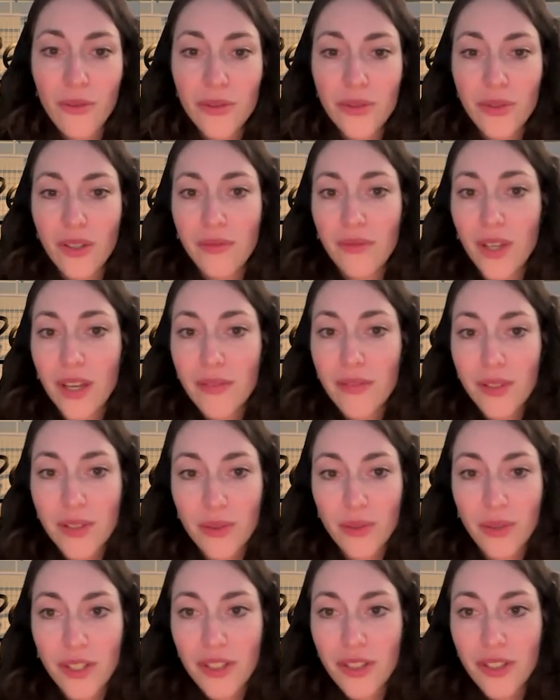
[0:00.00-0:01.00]
also, if you have a
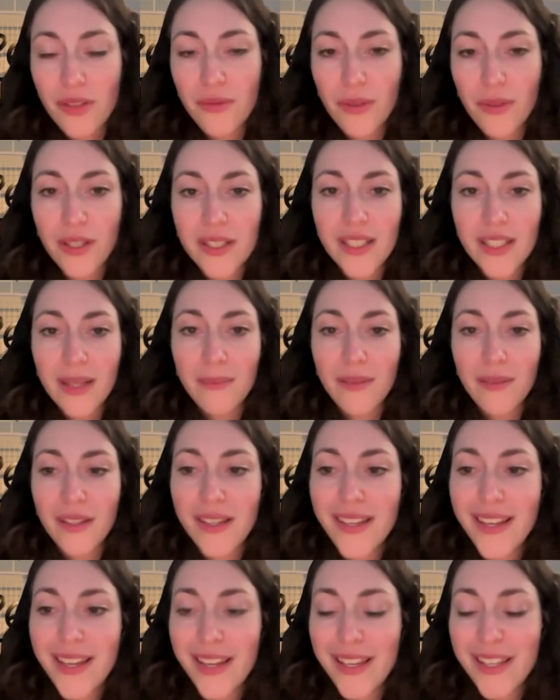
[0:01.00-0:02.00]
screenshot, for
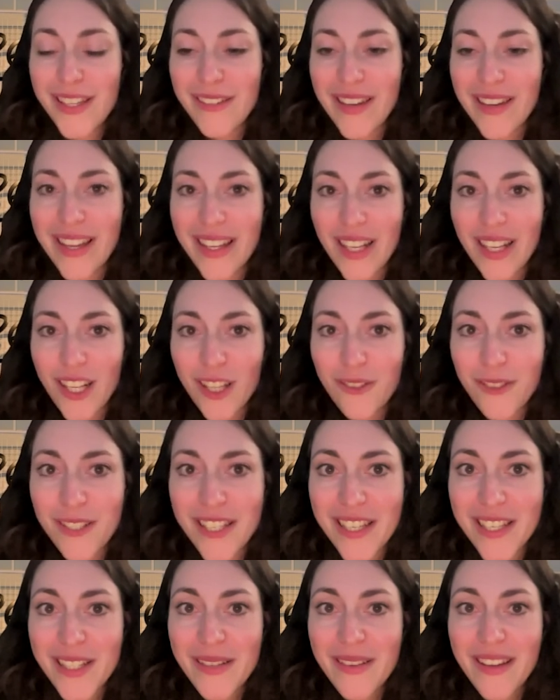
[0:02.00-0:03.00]
example, you can
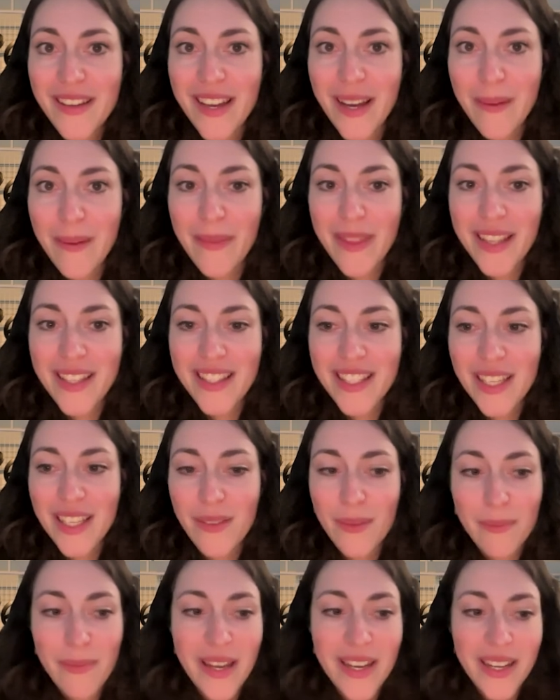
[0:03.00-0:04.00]
include it. That's
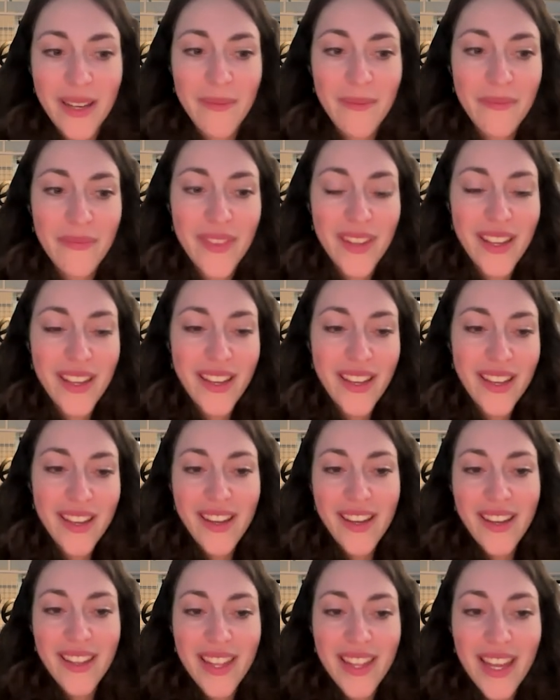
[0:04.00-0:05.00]
even better.
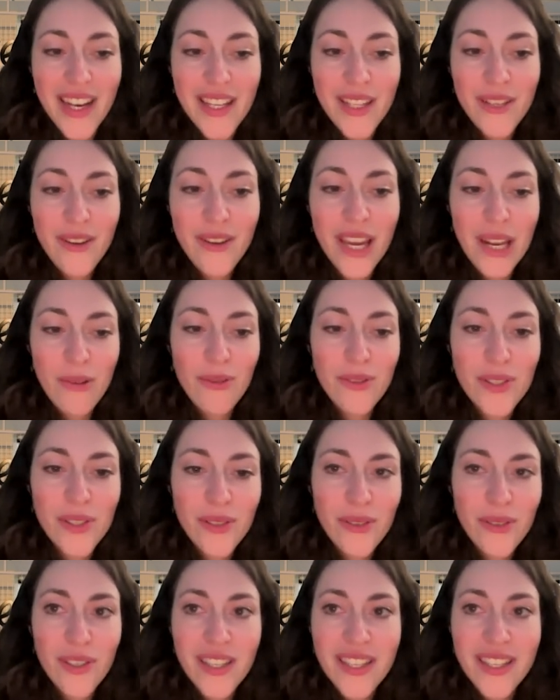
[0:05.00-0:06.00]
Then you can
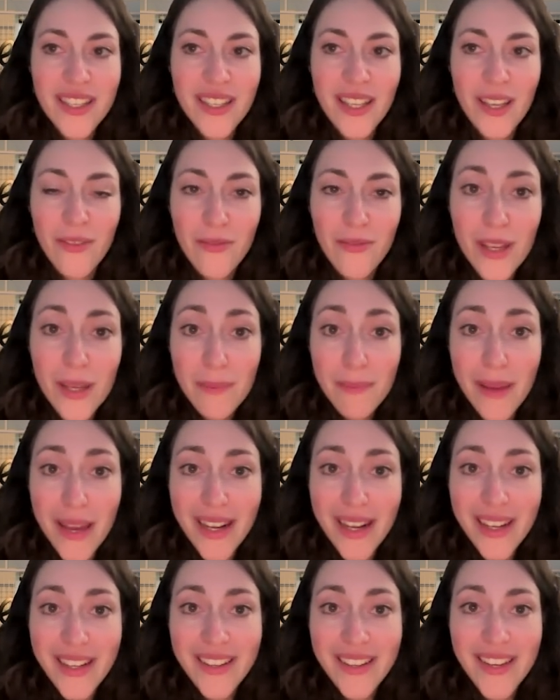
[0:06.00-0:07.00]
also give
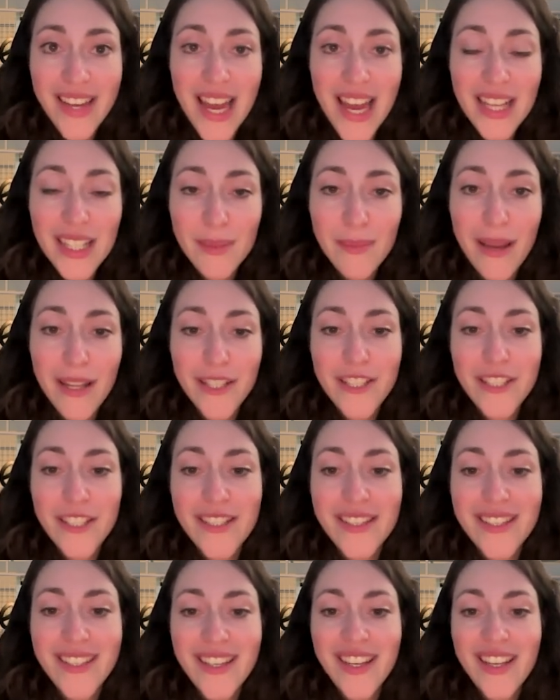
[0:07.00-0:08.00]
feedback, as
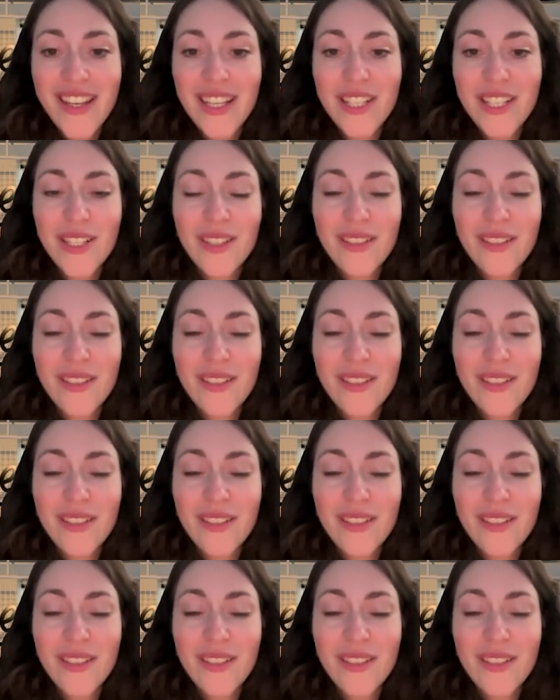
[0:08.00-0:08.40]
mentioned,